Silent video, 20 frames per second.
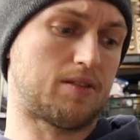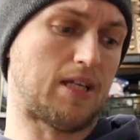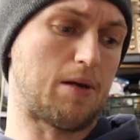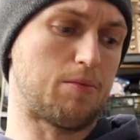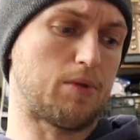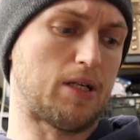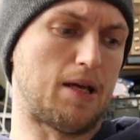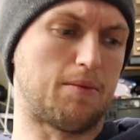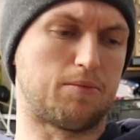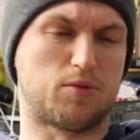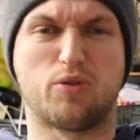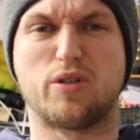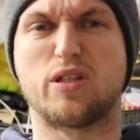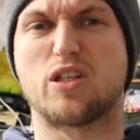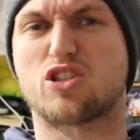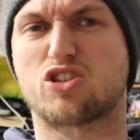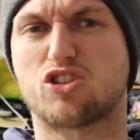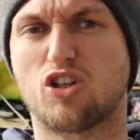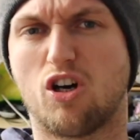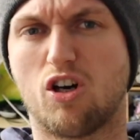table lamps, or in
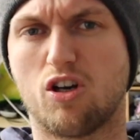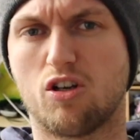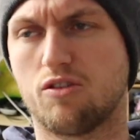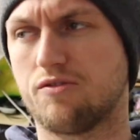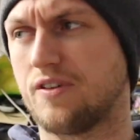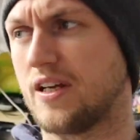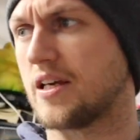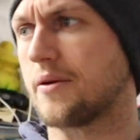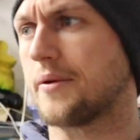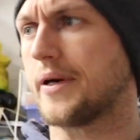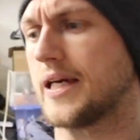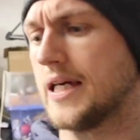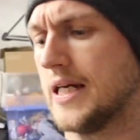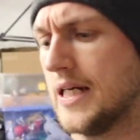the style of anyway.